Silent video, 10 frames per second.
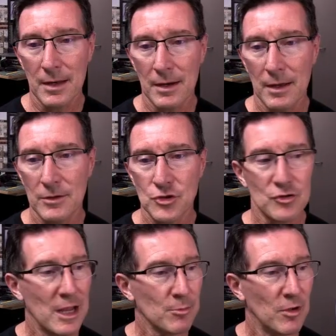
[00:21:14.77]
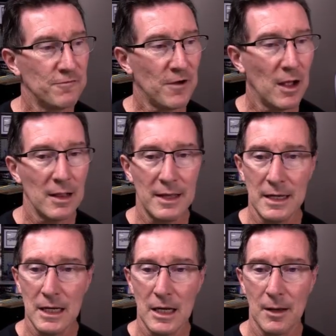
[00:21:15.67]
gonna drag my file
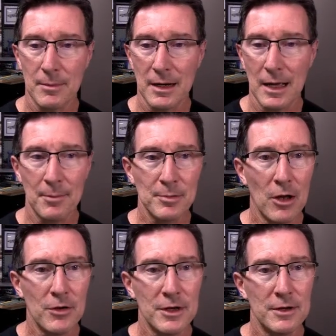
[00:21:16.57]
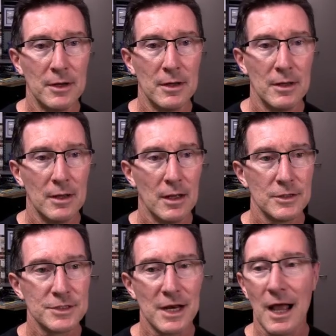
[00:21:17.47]
in. I'm gonna upload it.
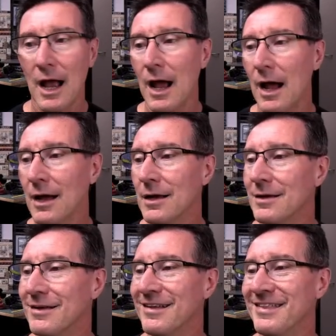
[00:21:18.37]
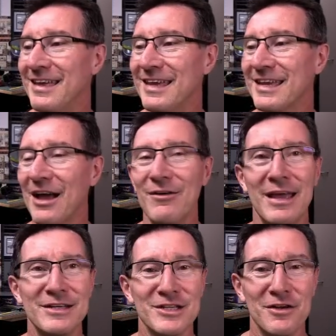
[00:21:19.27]
Ta-da! There you go.
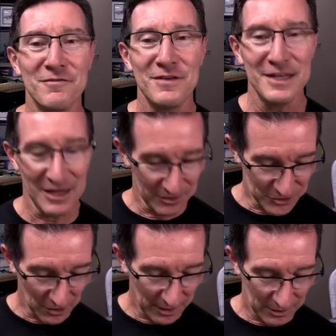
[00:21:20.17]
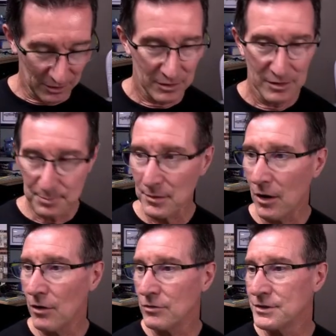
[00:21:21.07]
Enter video title.
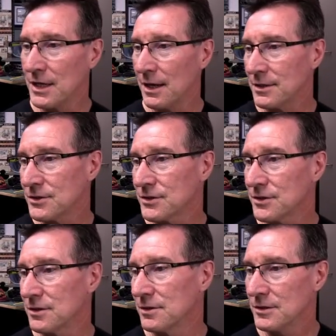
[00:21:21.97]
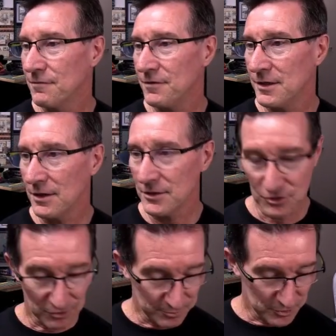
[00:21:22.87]
Upload test. Enter video
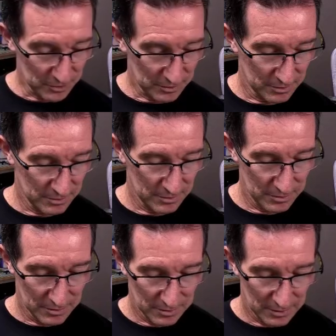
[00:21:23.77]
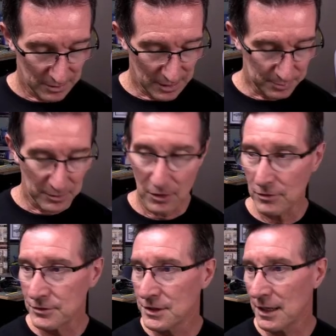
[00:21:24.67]
description.
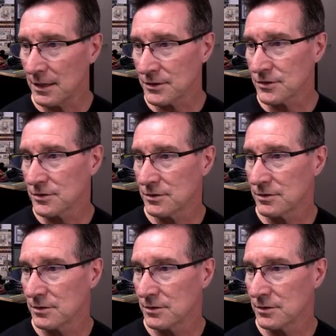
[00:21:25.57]
Upload test.